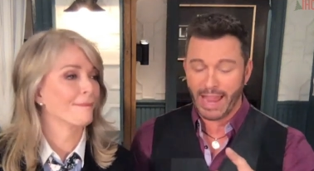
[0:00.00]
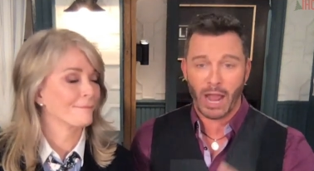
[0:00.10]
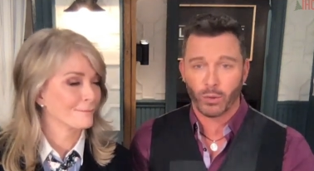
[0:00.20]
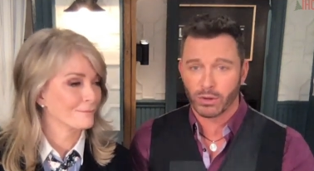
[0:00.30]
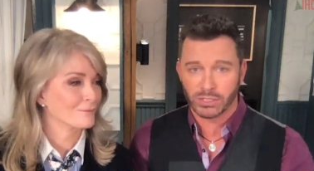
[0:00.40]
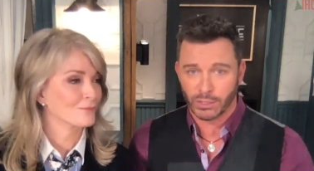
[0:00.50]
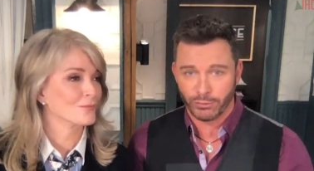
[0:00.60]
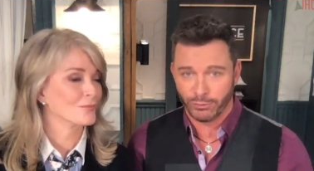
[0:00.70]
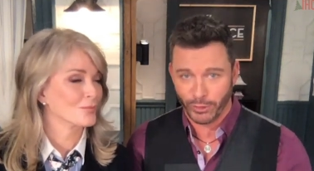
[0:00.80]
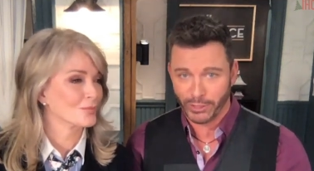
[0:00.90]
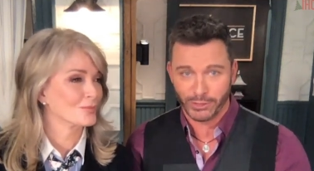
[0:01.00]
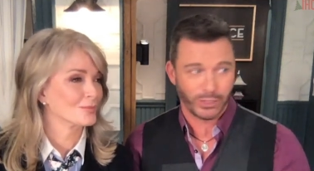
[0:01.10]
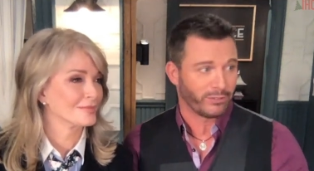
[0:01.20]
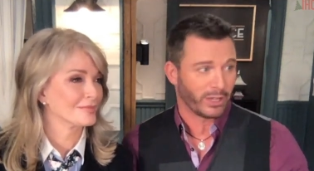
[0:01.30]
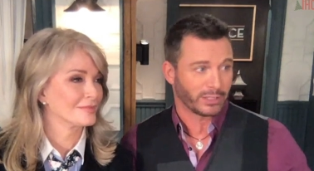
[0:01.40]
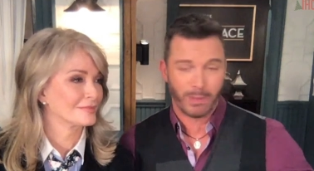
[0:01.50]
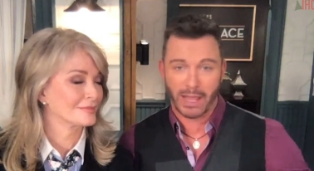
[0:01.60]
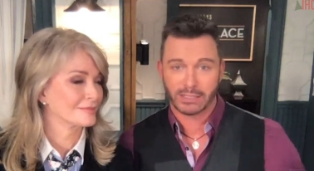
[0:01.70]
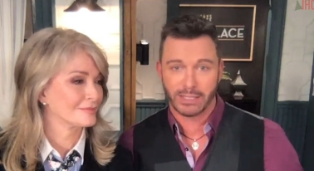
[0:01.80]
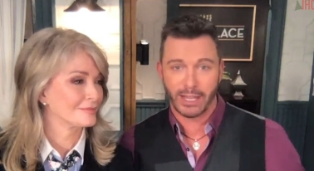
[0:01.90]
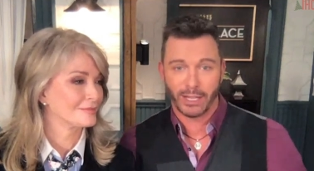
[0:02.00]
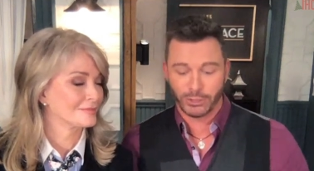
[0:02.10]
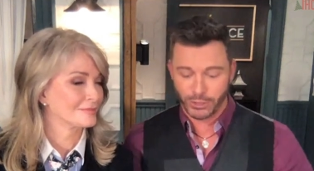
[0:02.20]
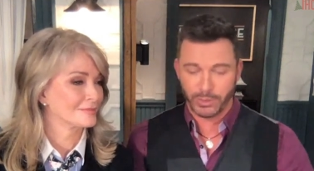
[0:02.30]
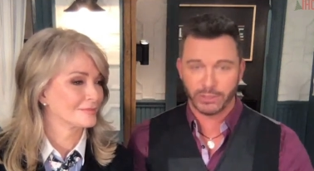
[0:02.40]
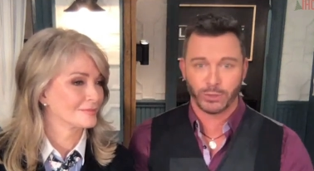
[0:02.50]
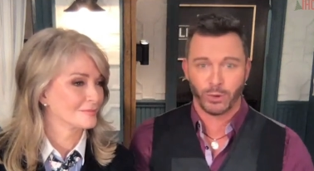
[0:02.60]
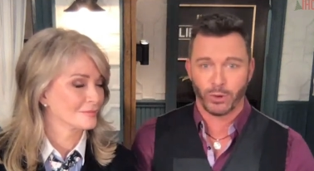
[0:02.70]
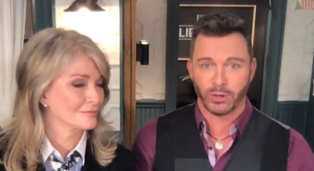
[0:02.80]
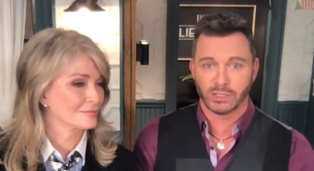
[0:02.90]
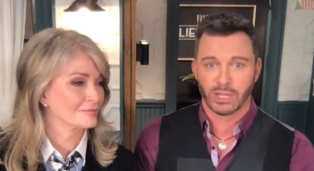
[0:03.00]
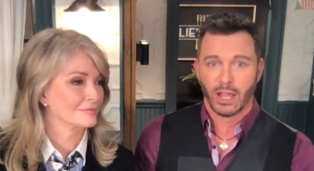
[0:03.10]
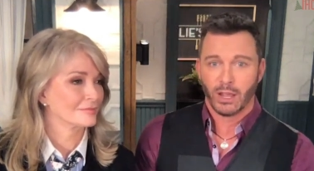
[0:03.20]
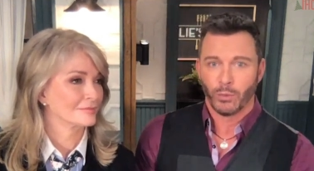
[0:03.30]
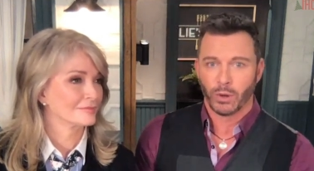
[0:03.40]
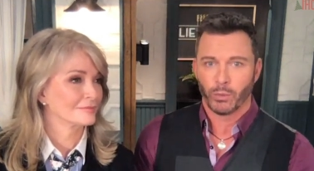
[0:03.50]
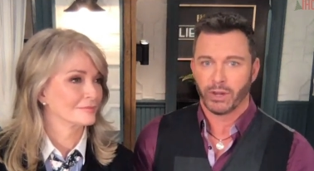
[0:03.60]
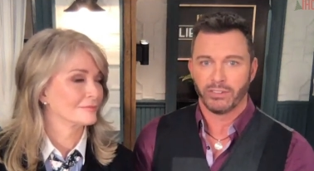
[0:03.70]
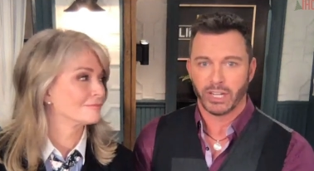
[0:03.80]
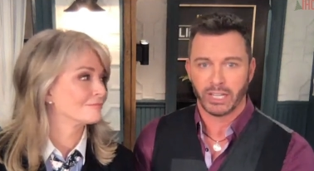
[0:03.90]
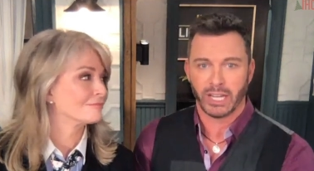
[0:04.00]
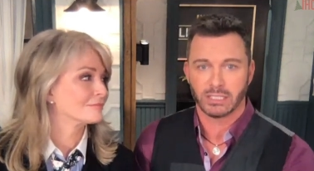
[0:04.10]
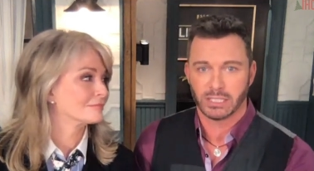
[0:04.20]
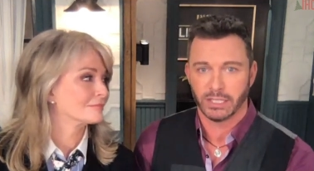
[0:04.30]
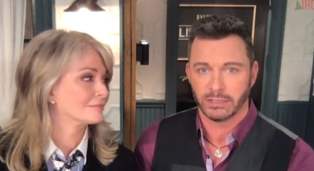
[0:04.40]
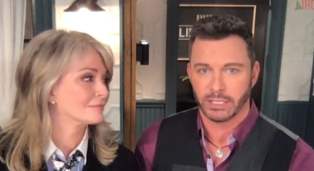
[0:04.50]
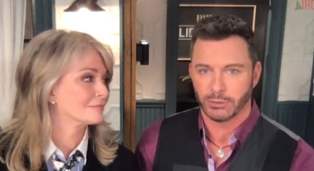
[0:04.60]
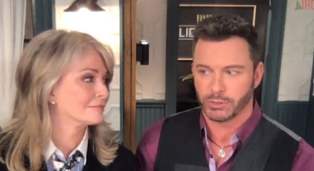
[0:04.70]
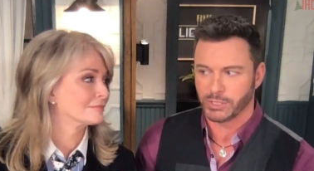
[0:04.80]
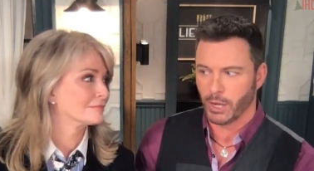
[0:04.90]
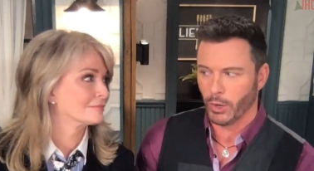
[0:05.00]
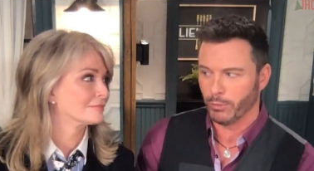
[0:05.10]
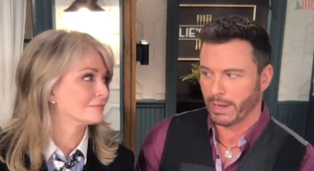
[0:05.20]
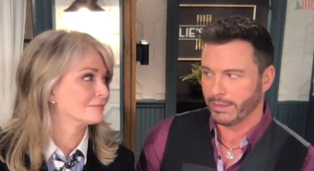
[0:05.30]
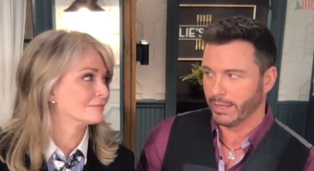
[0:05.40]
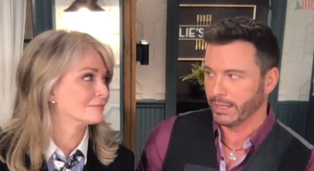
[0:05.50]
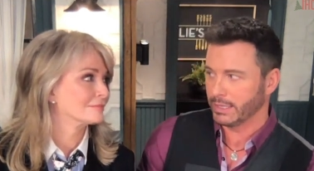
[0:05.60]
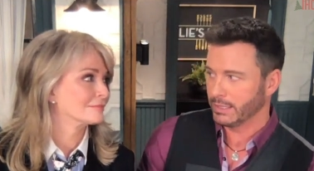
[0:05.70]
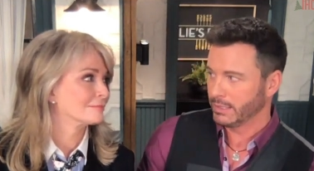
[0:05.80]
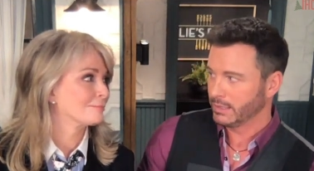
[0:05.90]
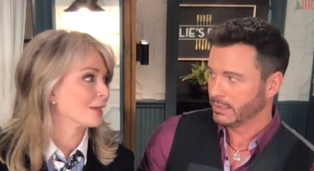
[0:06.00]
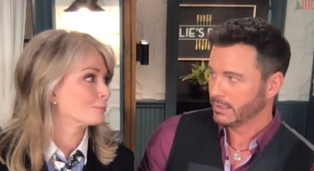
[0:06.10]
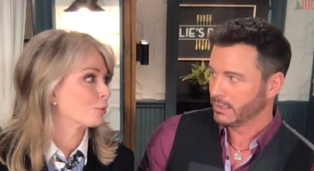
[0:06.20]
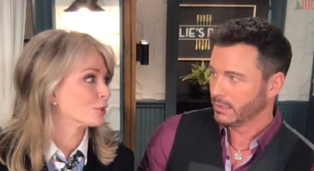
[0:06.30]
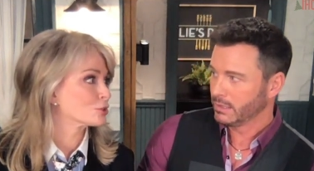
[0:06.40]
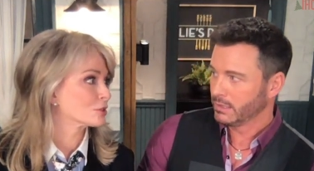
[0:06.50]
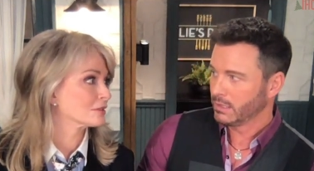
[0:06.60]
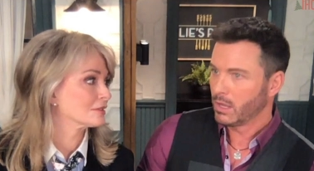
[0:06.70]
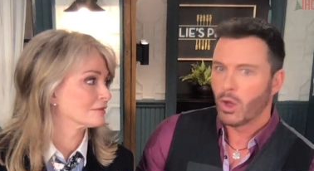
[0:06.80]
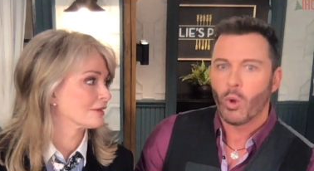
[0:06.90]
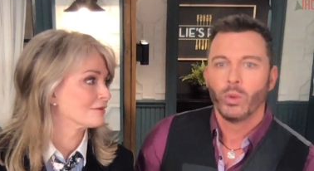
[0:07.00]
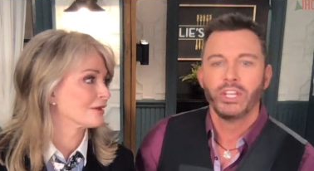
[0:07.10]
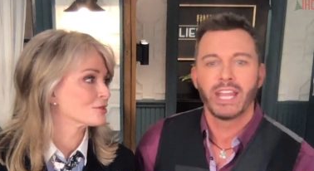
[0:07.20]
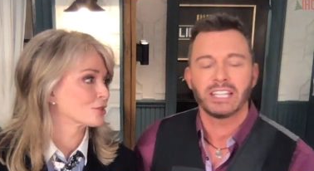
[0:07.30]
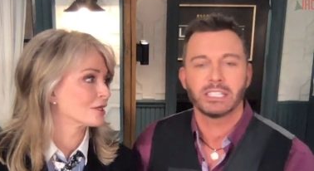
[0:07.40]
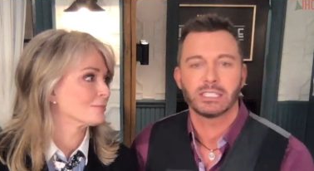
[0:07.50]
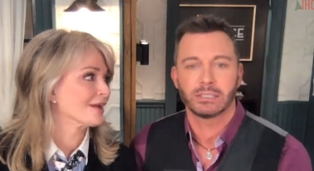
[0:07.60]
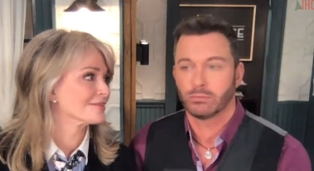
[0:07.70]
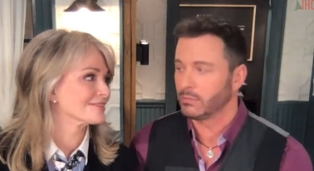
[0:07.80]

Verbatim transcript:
Speaker 1: hours of footage of us backstage doing tours. We're, we're even going to get to see Deidre's home, I think.
Speaker 2: Back porch. Yeah, I, you I get to.